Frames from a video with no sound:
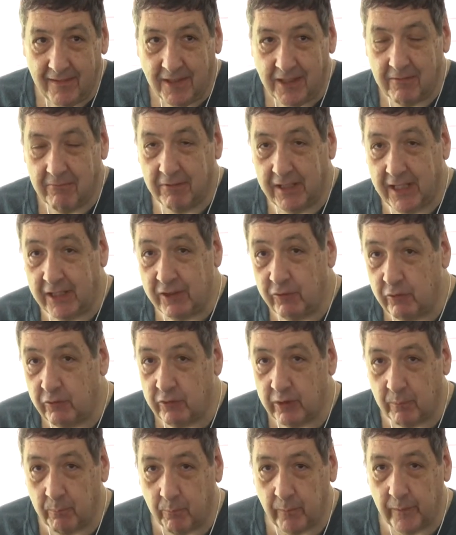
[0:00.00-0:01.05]
the
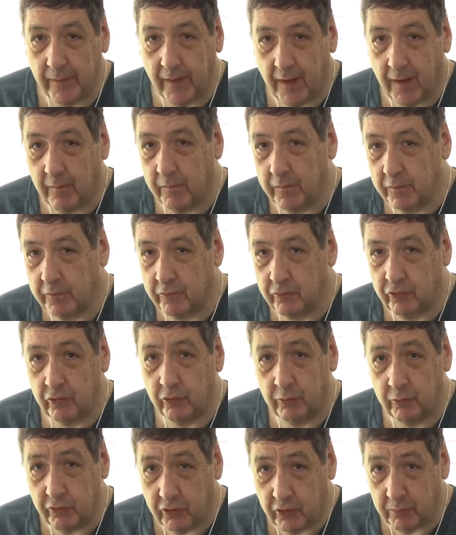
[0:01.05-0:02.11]
relationship with other
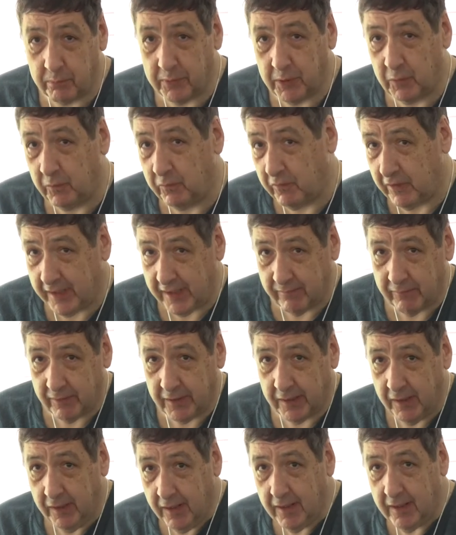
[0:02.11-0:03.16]
Jewish communities and
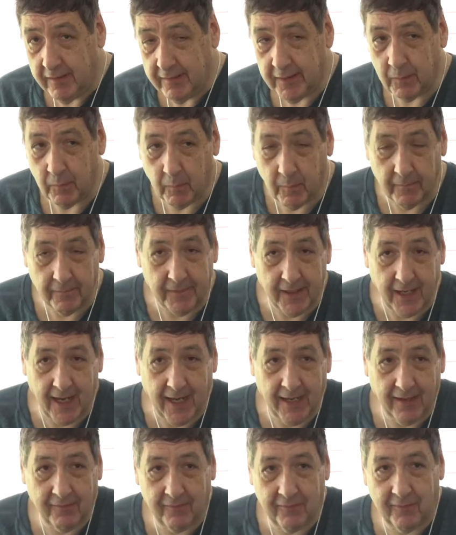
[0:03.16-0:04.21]
even the
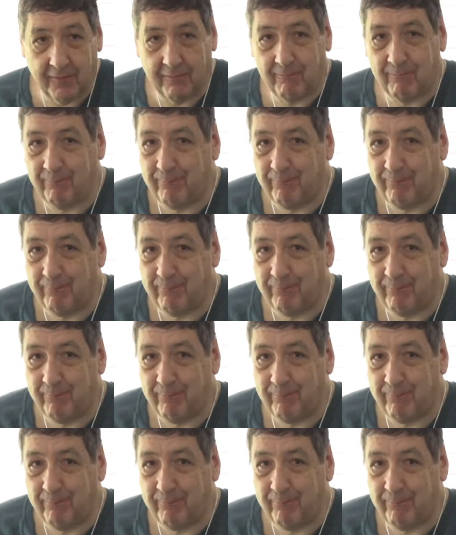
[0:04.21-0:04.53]
Orthodox.